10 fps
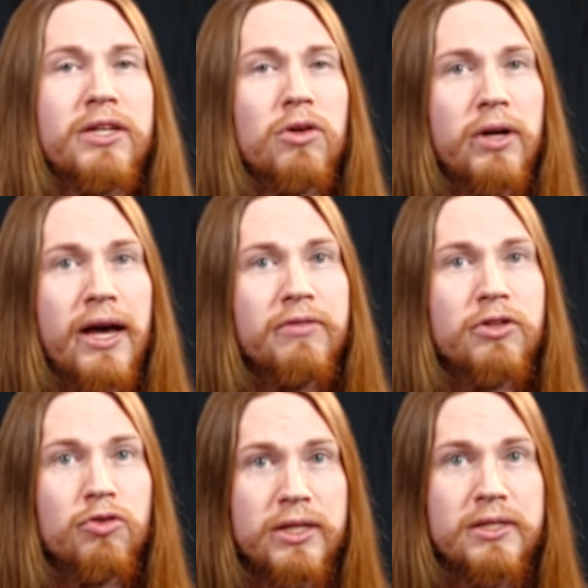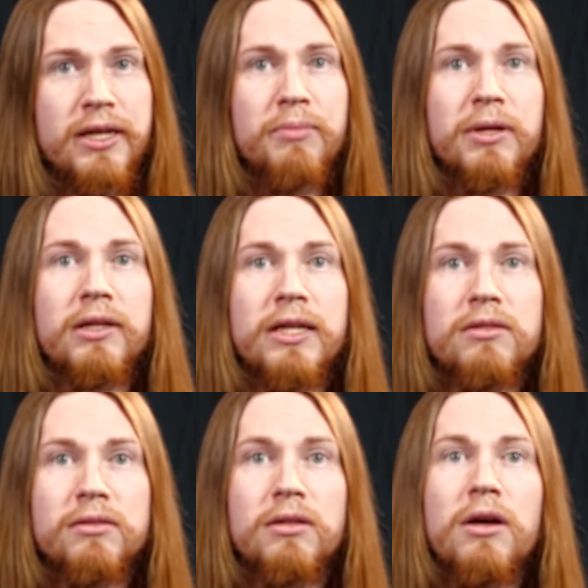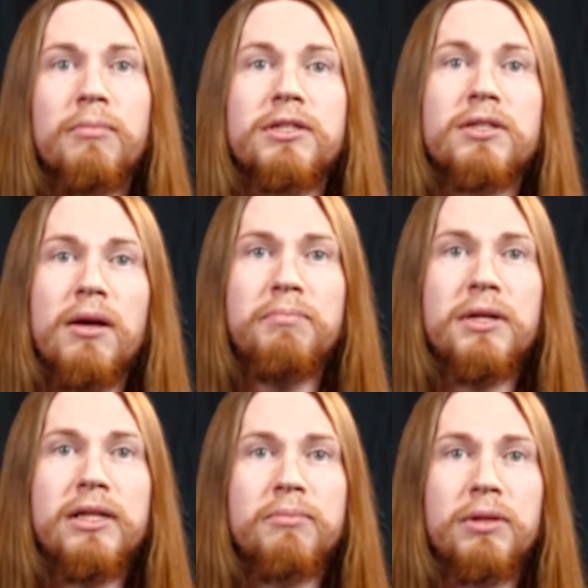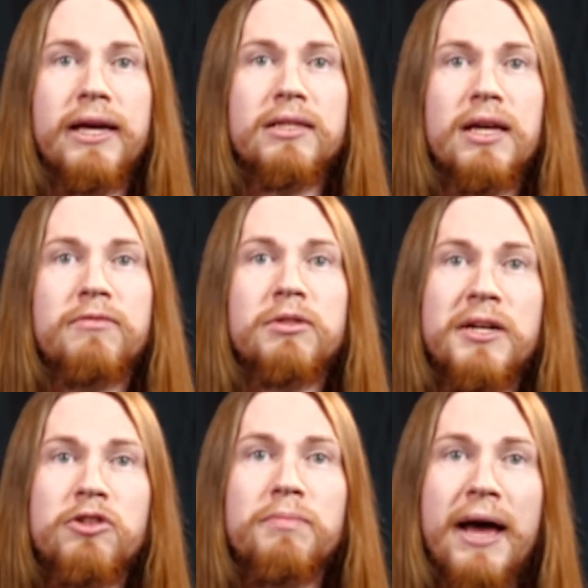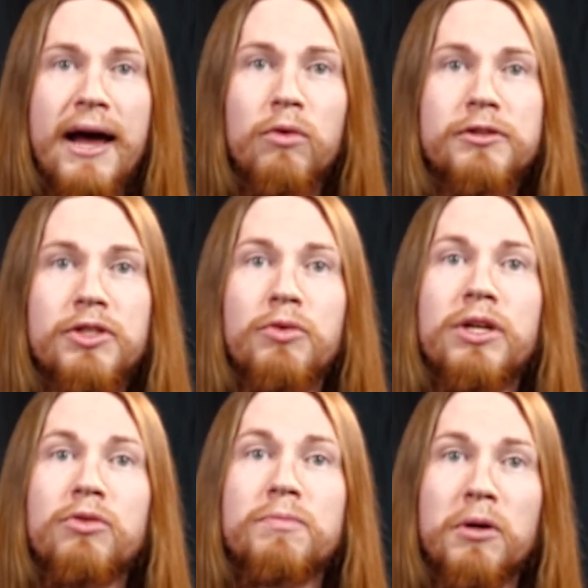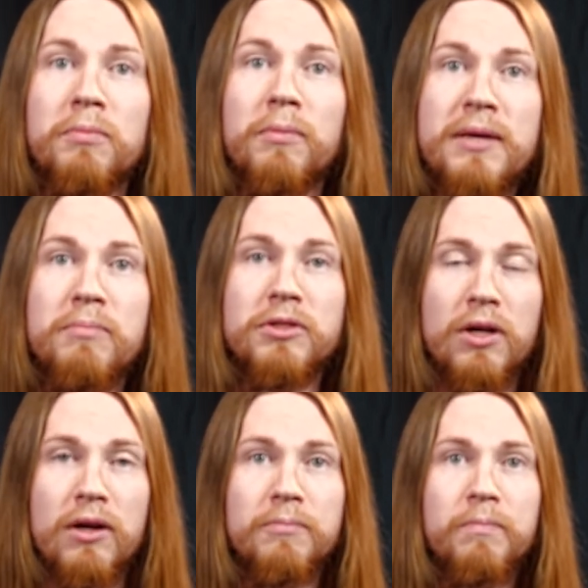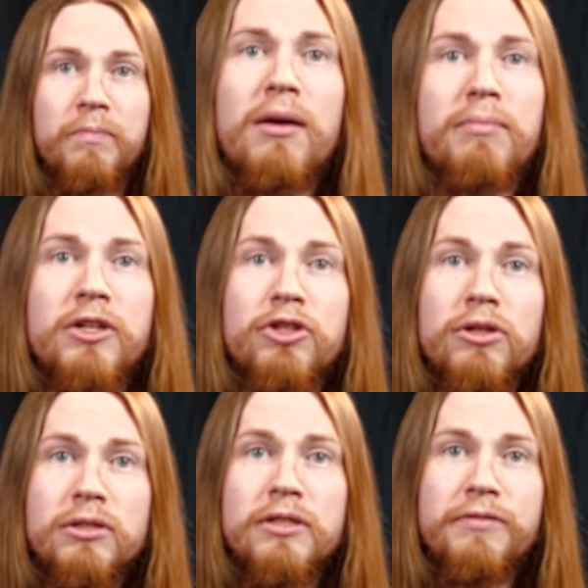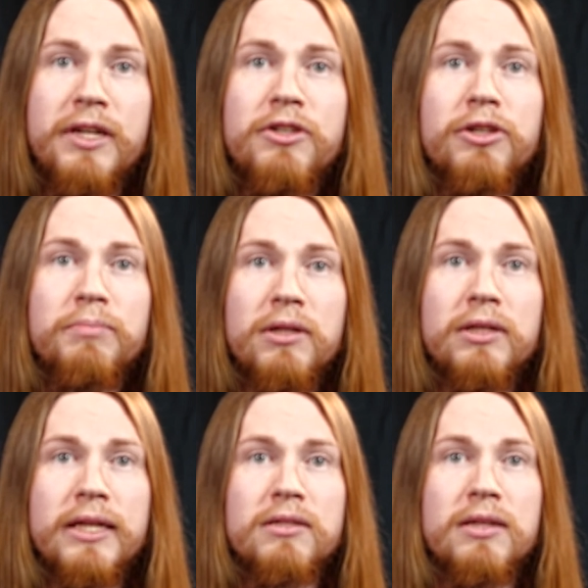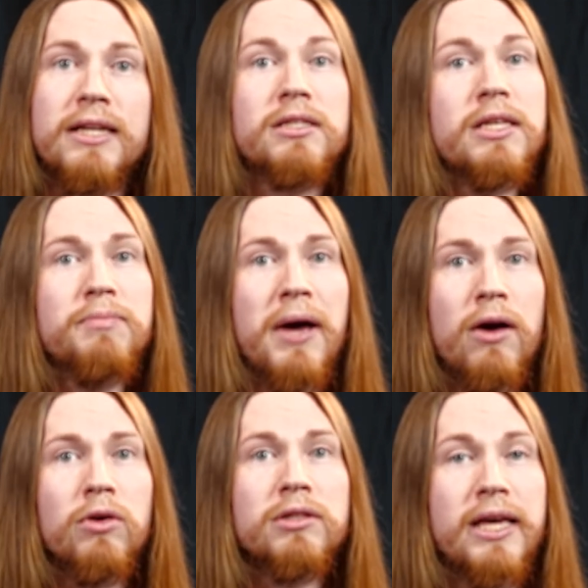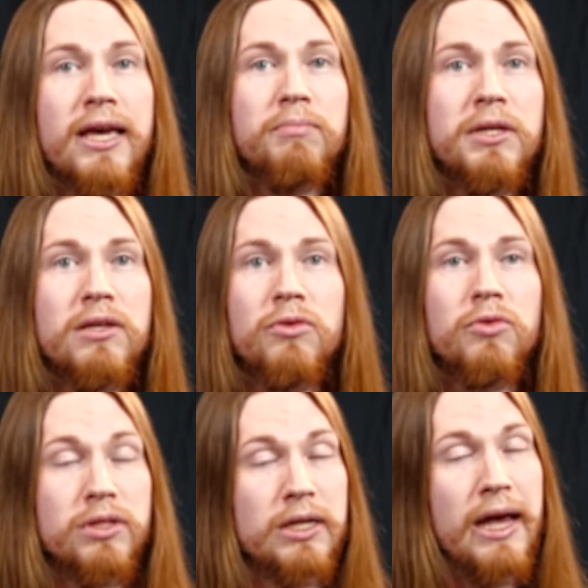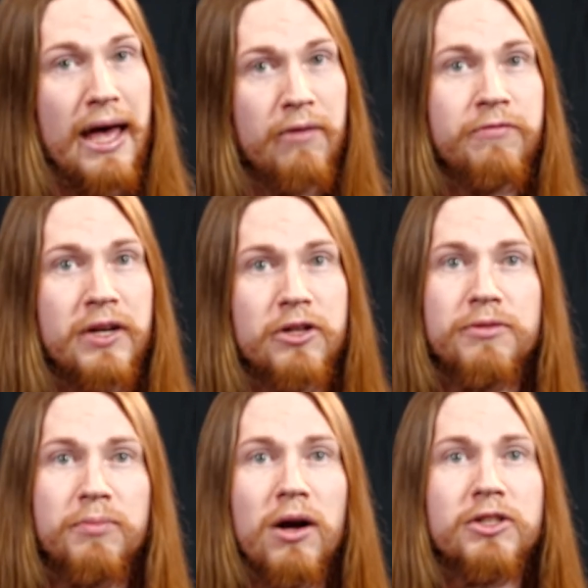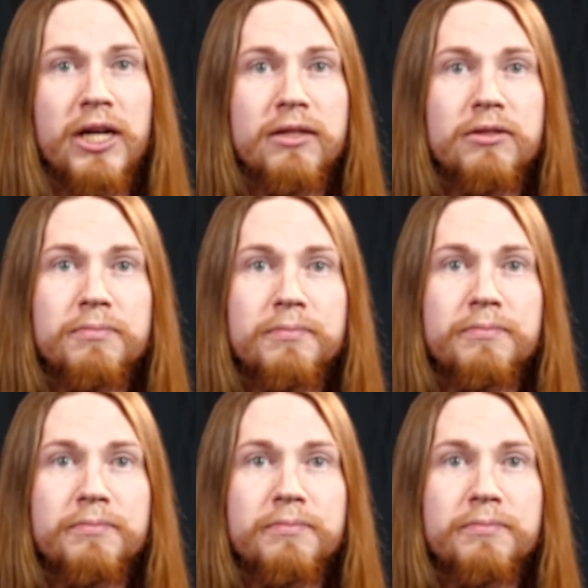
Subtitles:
They don't have intrinsic abilities, but some building plans have special powers you can use purple meeples on. Make sure to finish your buildings, as these powers can't be used in a half-finished project.